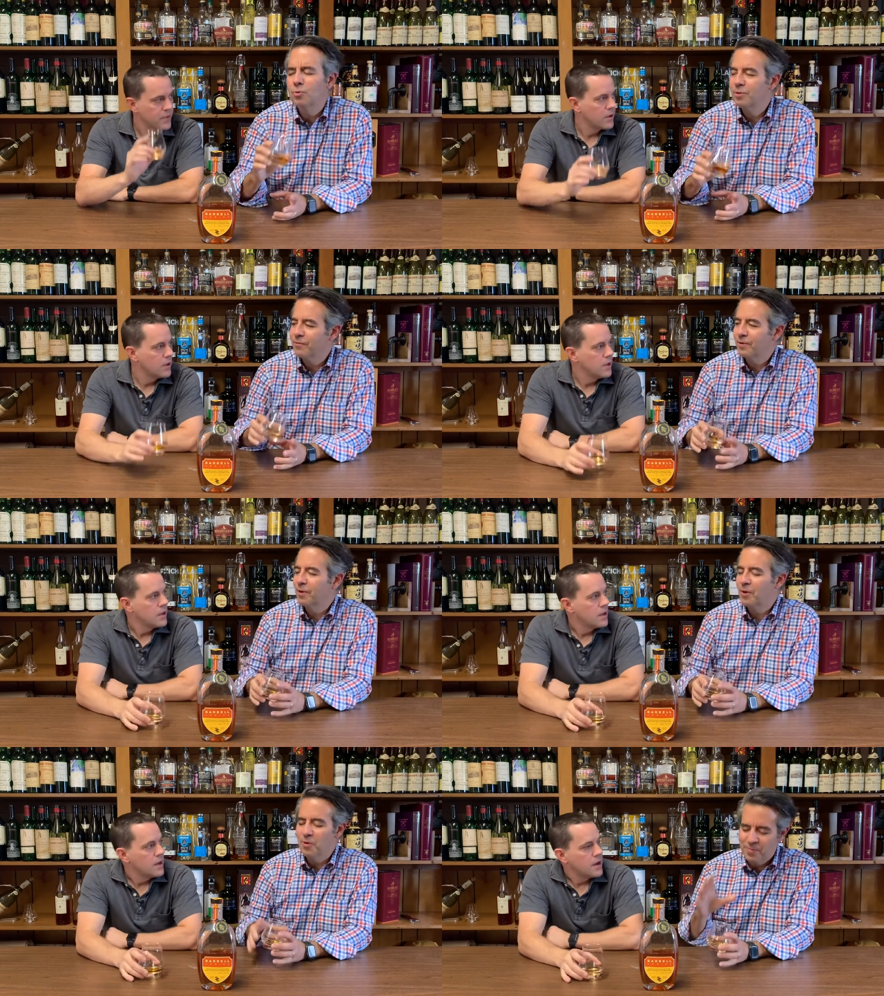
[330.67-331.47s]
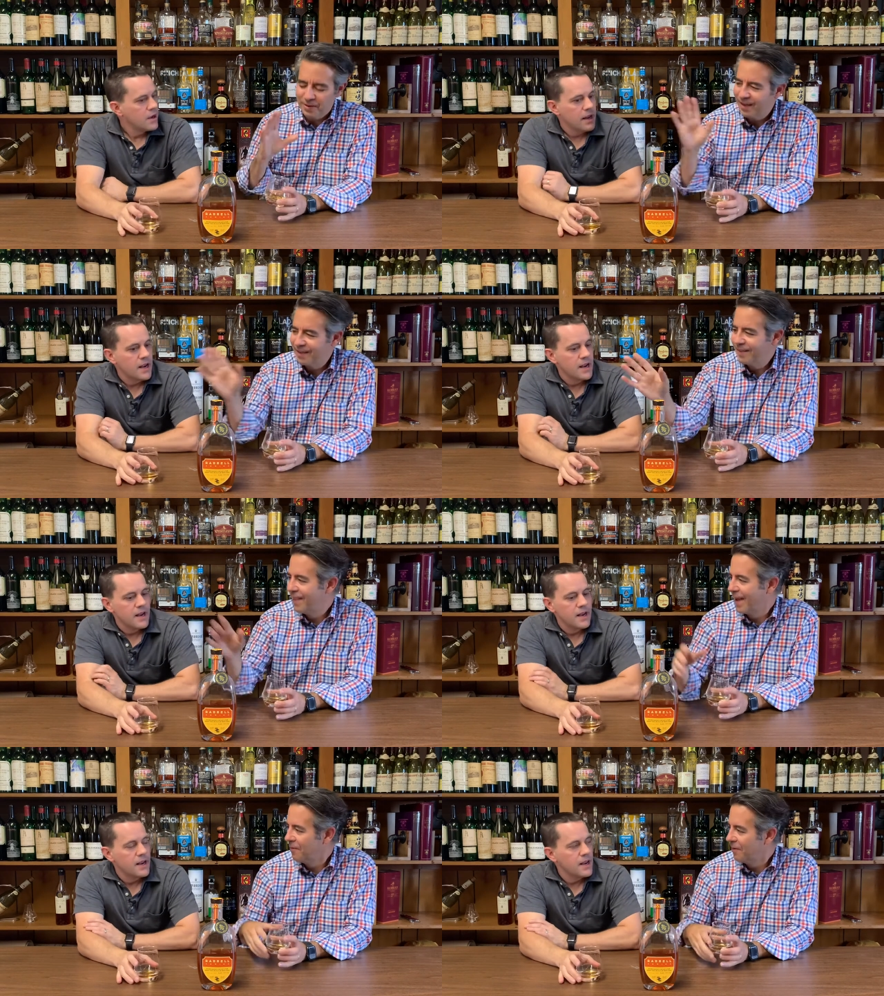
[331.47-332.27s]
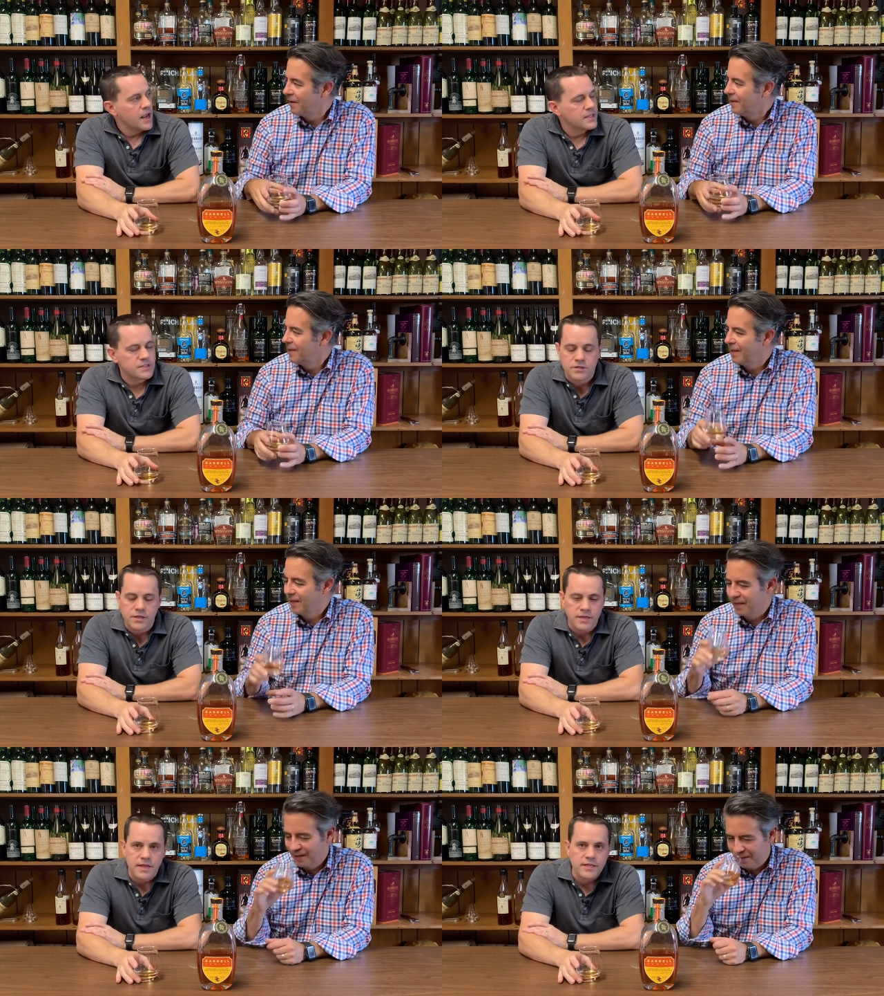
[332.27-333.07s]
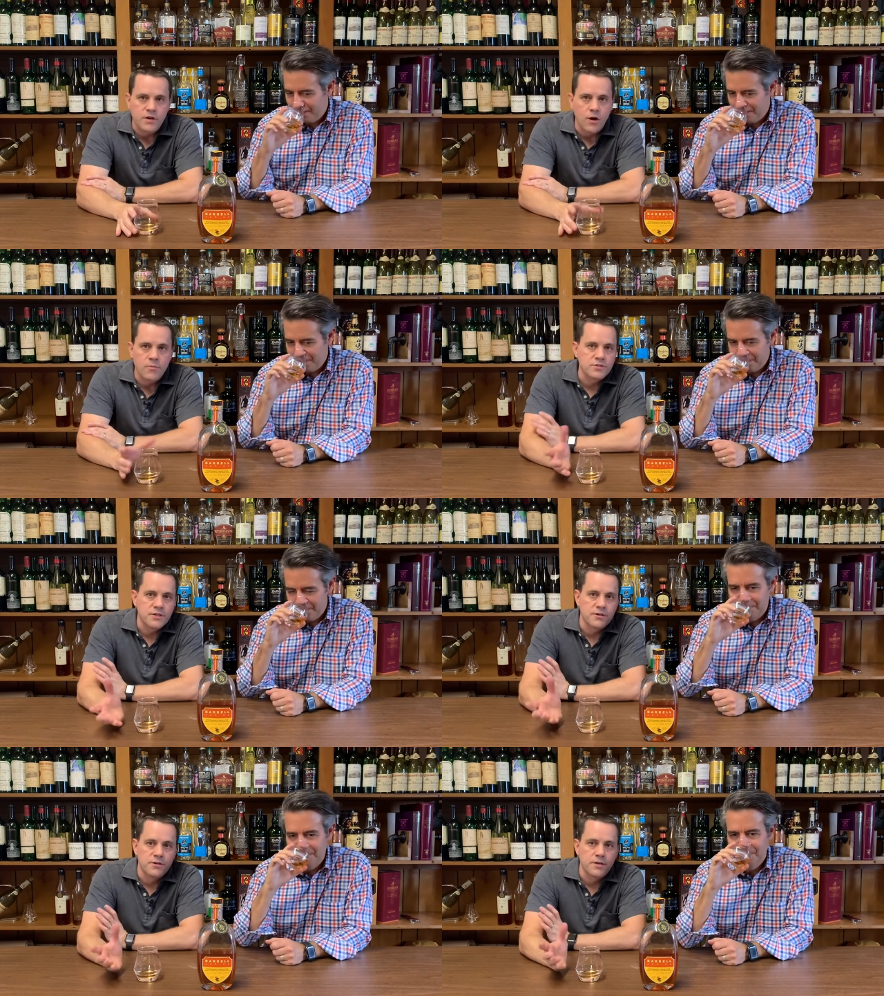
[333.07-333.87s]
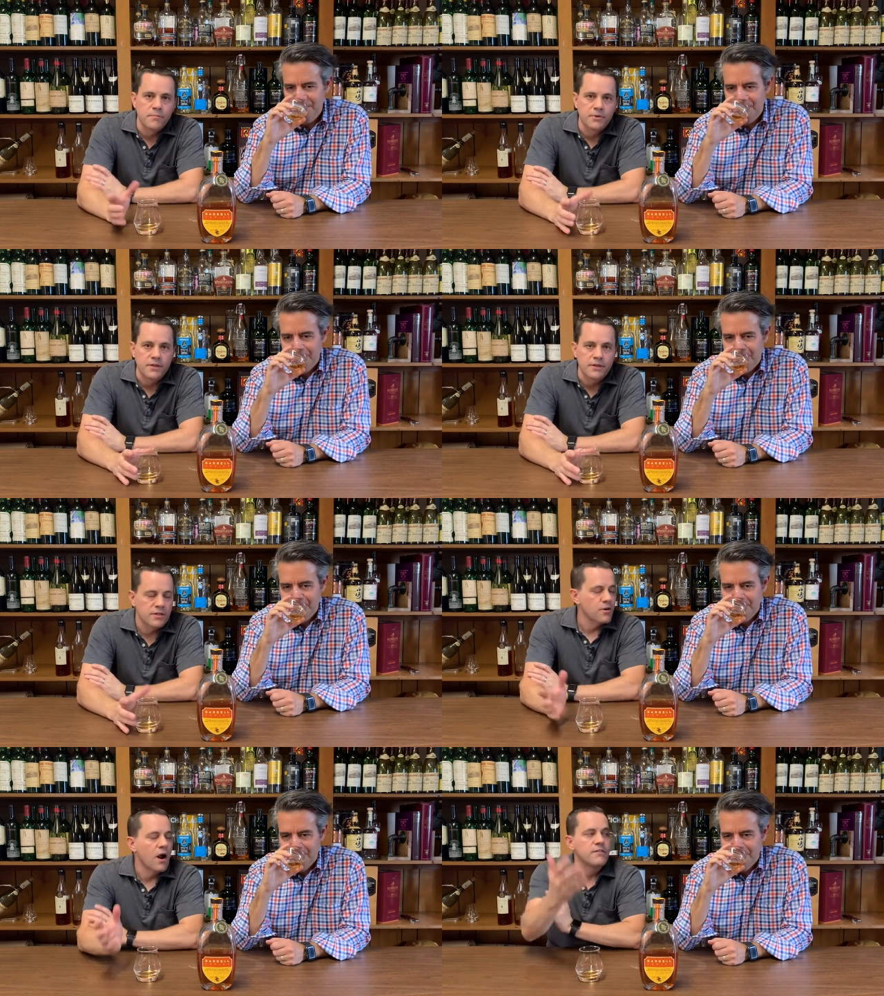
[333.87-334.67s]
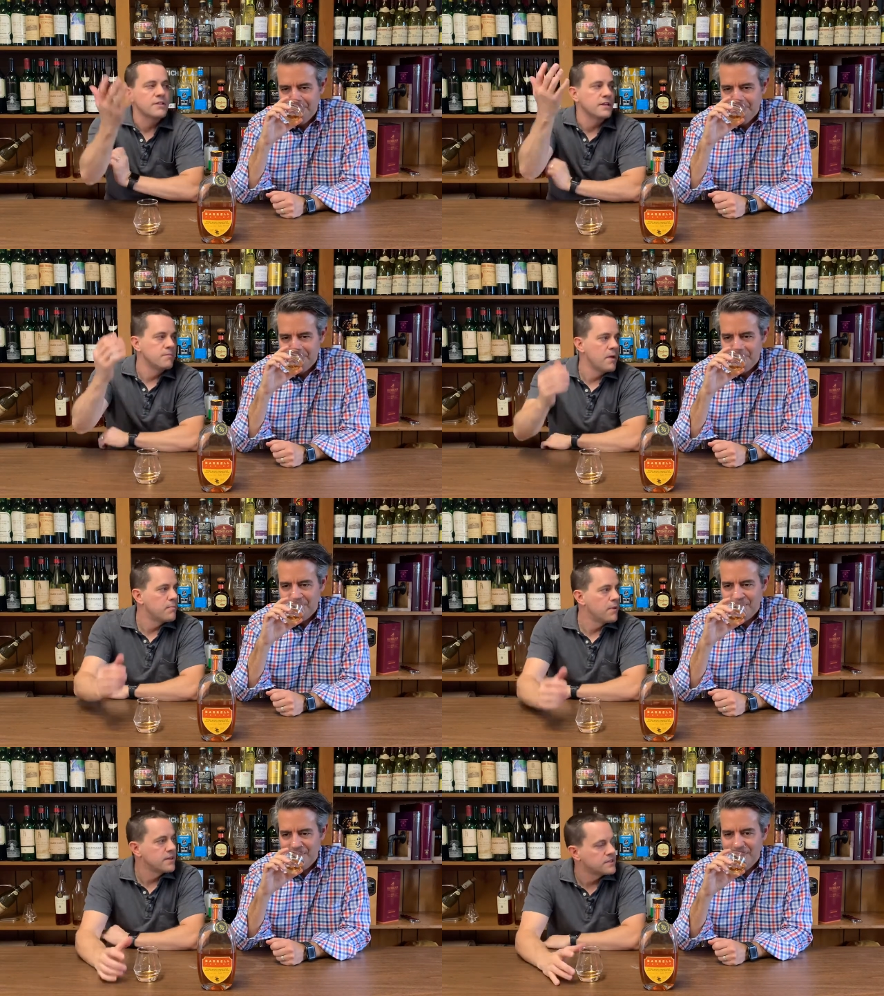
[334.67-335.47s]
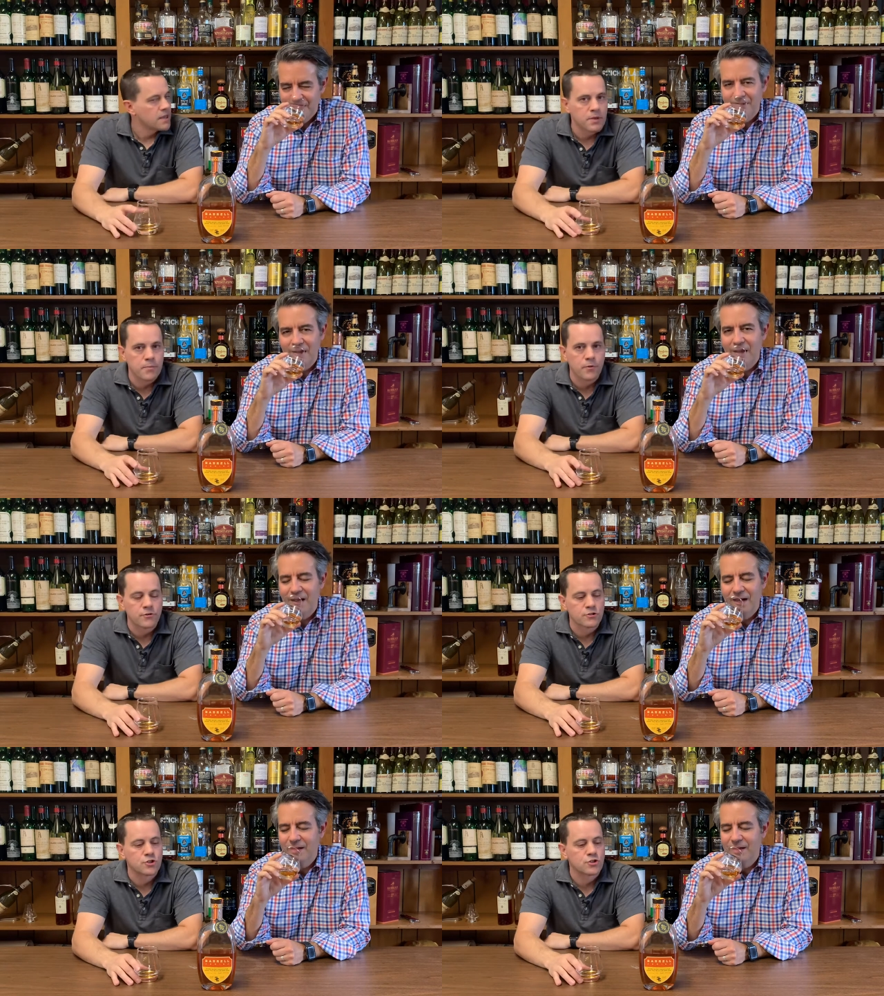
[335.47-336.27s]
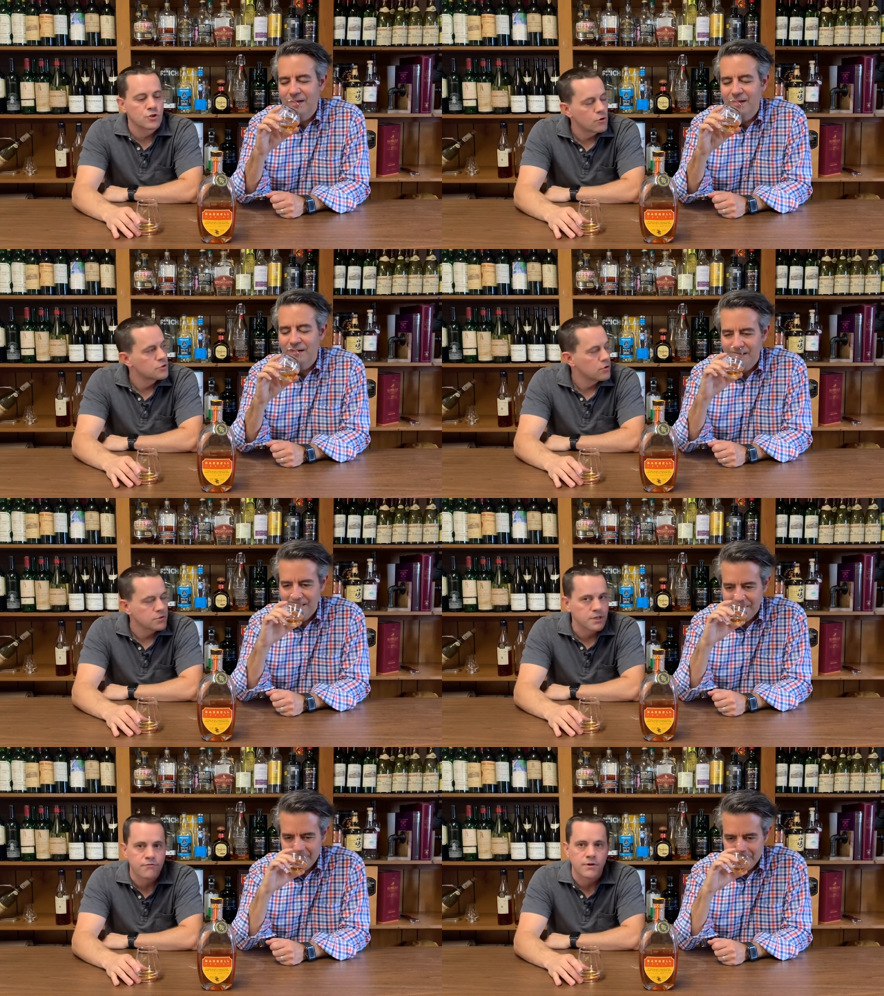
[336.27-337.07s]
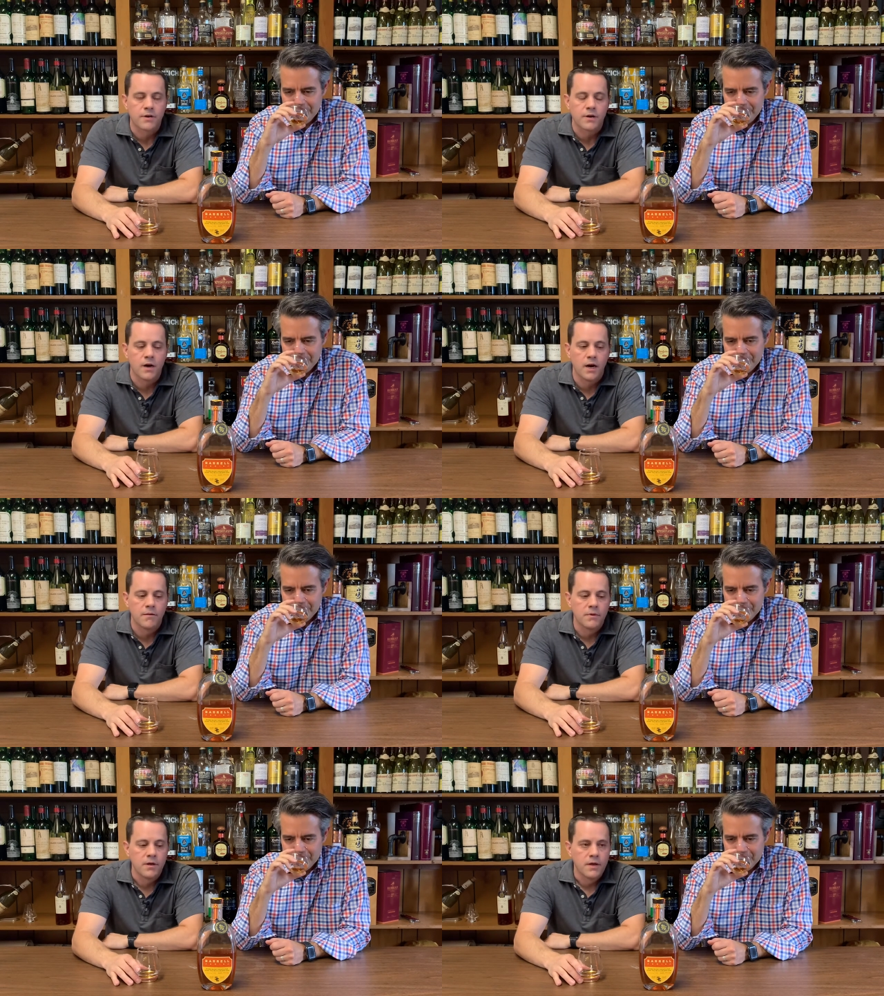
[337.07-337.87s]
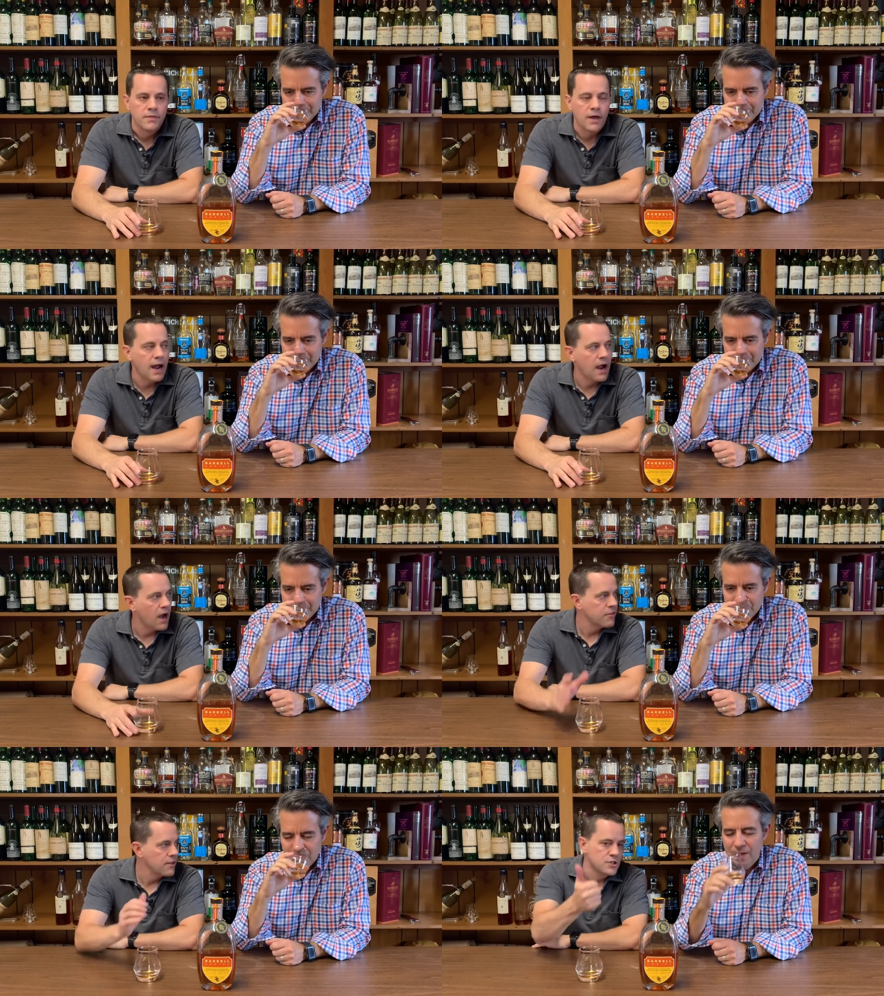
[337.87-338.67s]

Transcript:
Speaker 1: different. Oh my god, than that one. It's
Speaker 2: it, it's almost like they're complete. They're not even like made by the same people. Yeah. They're so so different. Um, I, I, think the